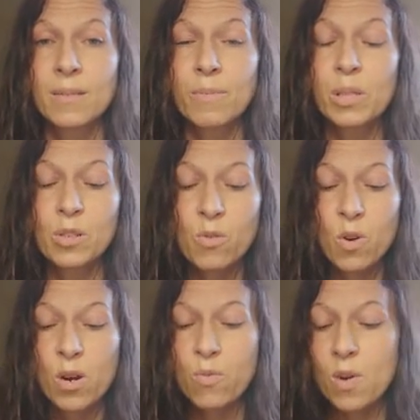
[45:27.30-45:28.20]
But the
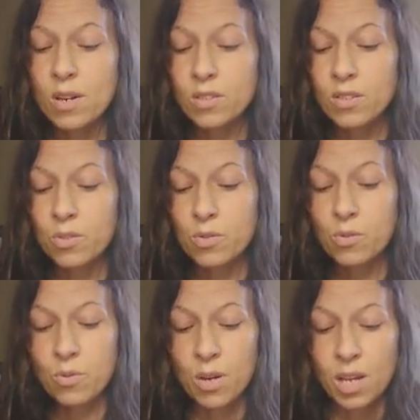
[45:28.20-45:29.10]
Lord wants
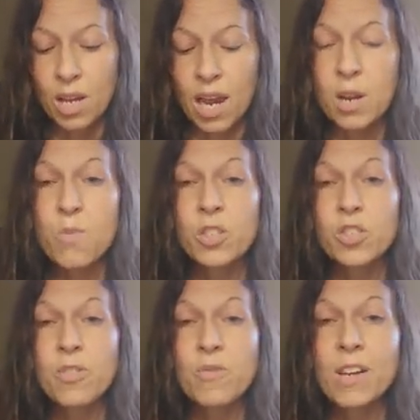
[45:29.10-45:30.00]
to, he
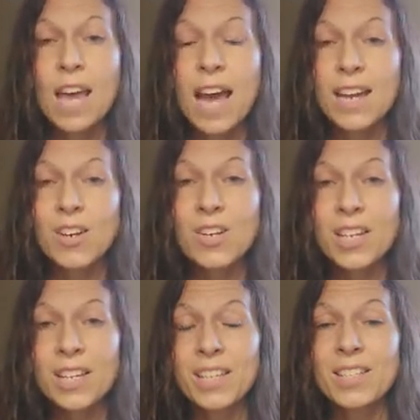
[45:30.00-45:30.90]
wants you to rely on
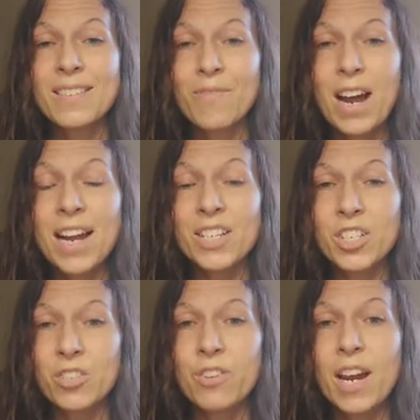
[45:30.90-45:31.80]
his divine
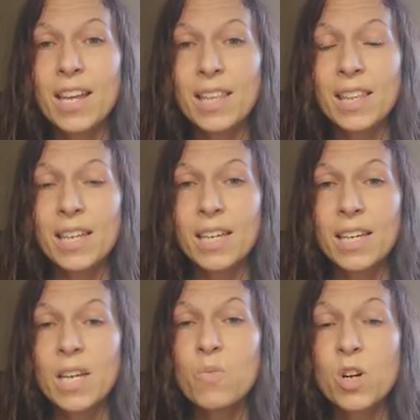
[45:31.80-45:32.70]
strength.
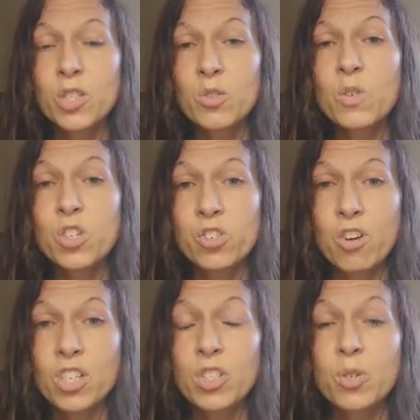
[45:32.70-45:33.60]
He wants to
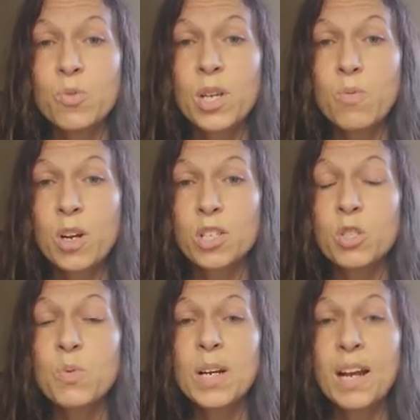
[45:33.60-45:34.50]
instruct you. He wants
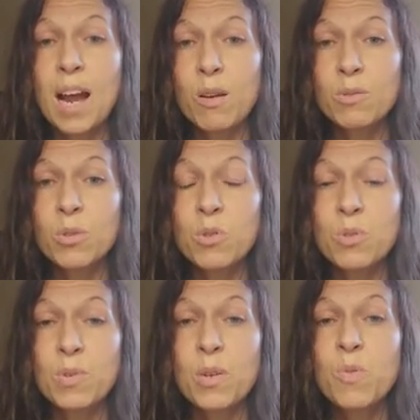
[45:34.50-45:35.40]
to counsel
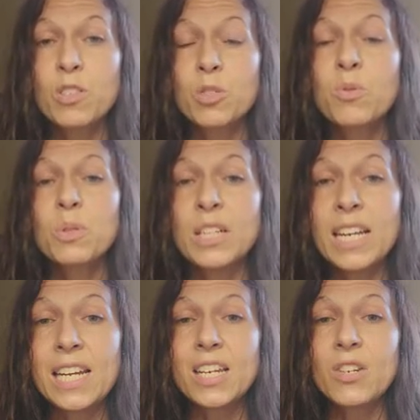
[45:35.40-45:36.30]
you. He wants to
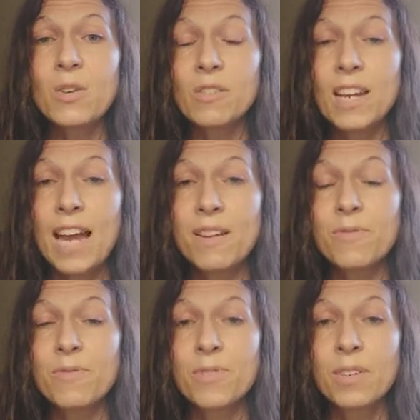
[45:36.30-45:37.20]
lead your
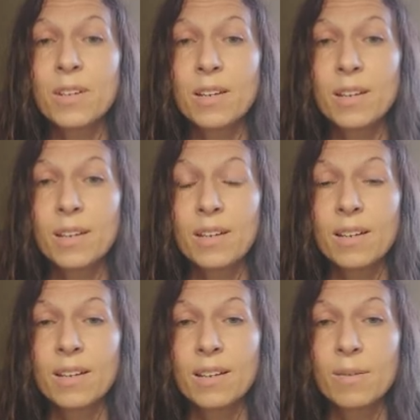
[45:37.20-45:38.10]
life.
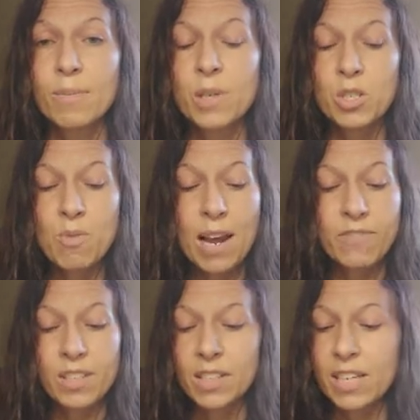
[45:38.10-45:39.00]
But you
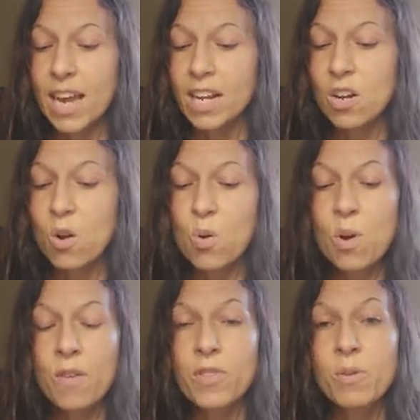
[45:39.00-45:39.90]
have to let
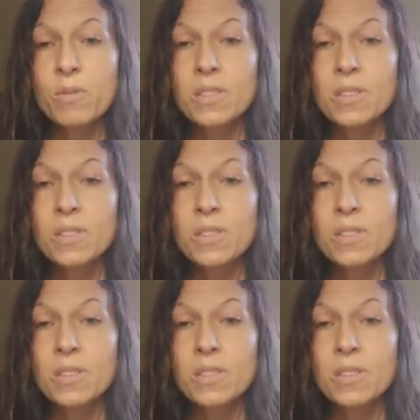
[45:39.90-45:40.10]
go of those